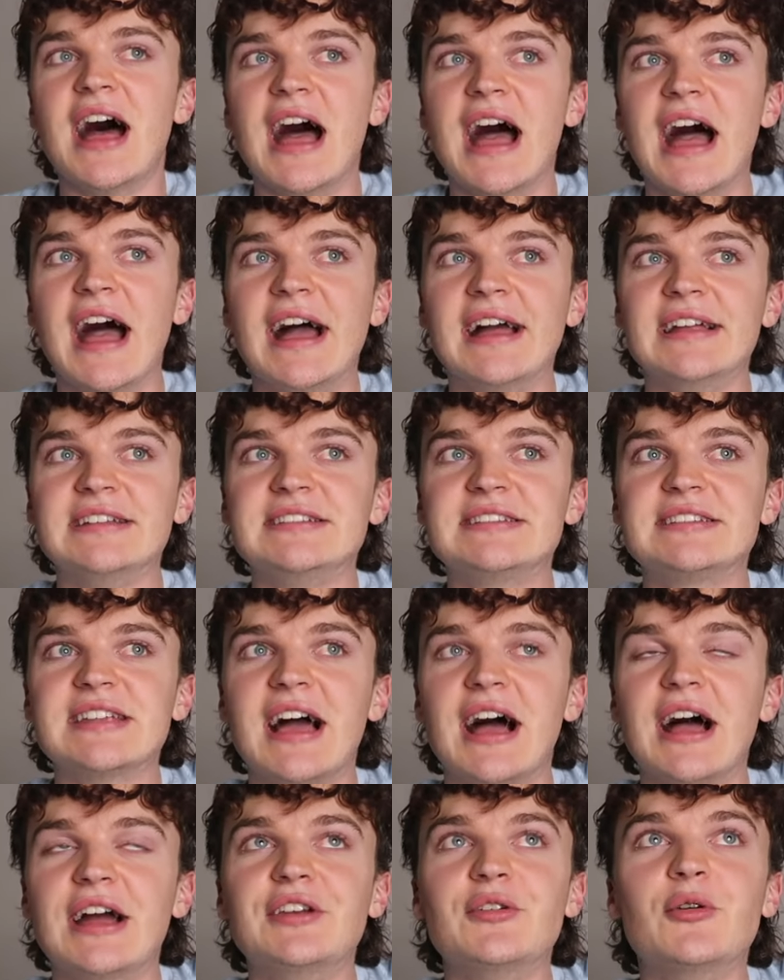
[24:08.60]
and
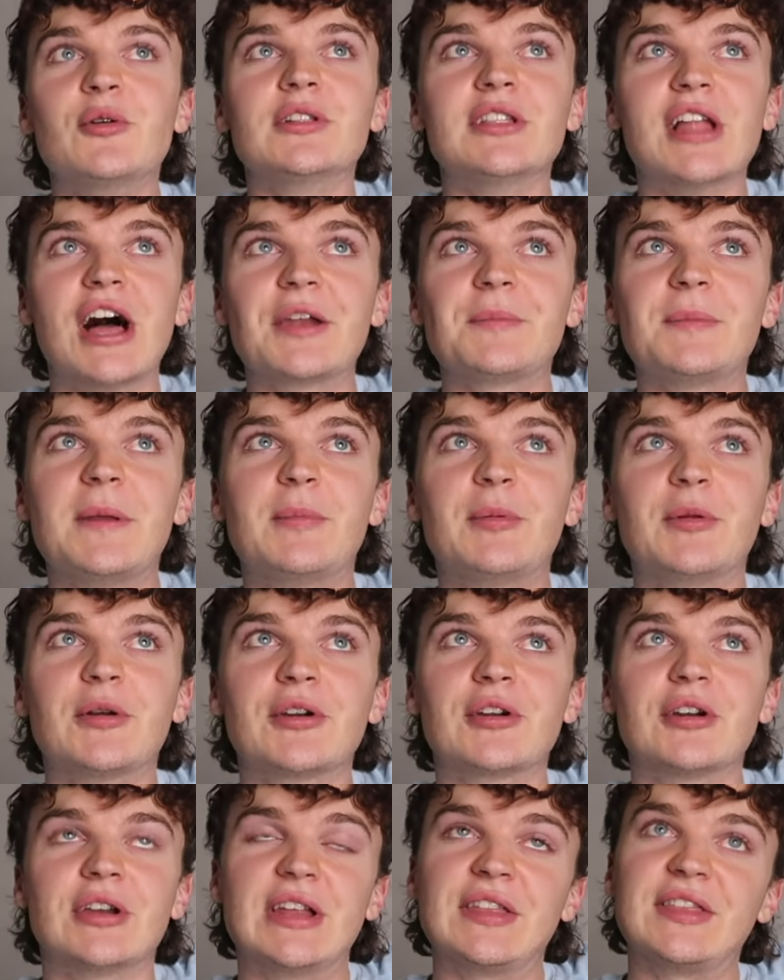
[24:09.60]
I know a lot of people
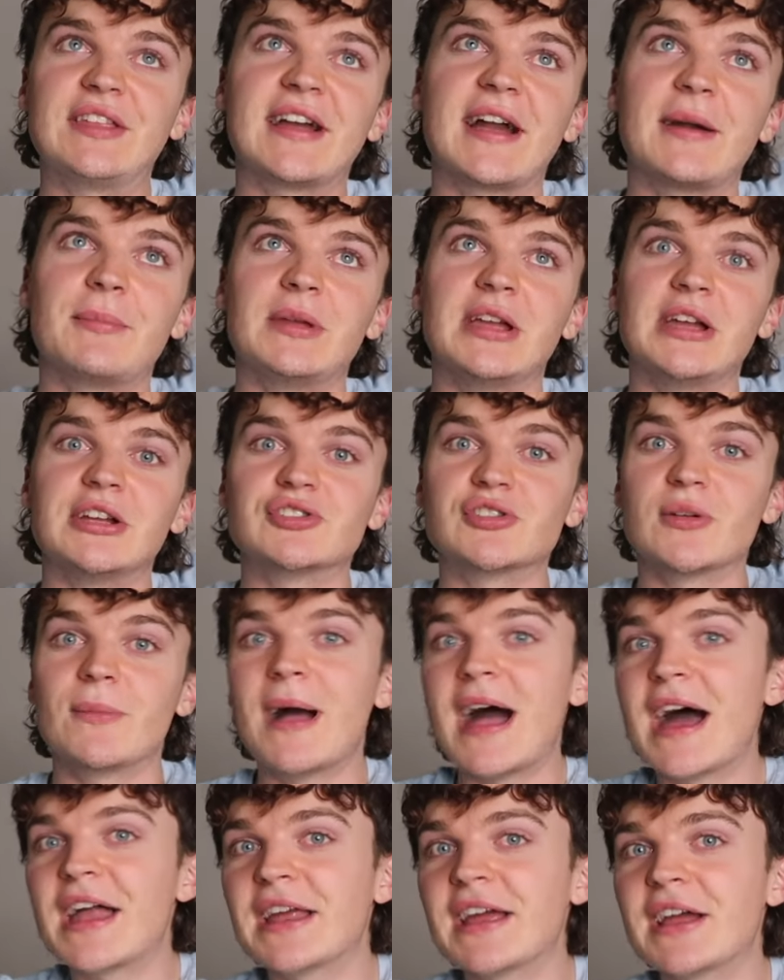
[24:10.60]
are gonna think I'm being
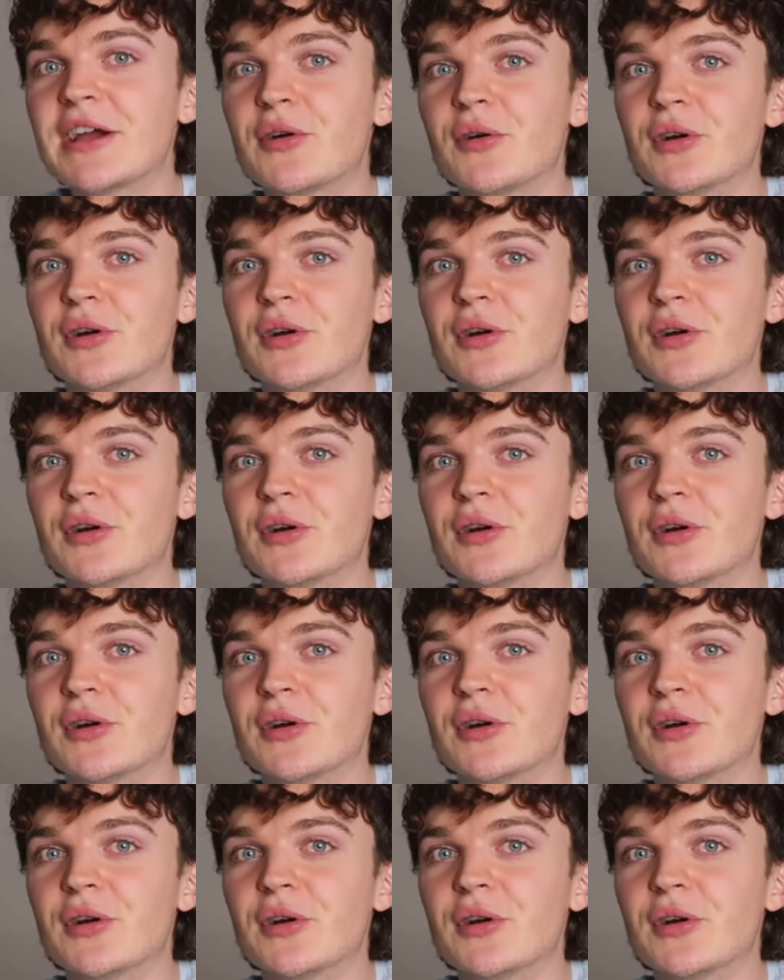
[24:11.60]
dramatic,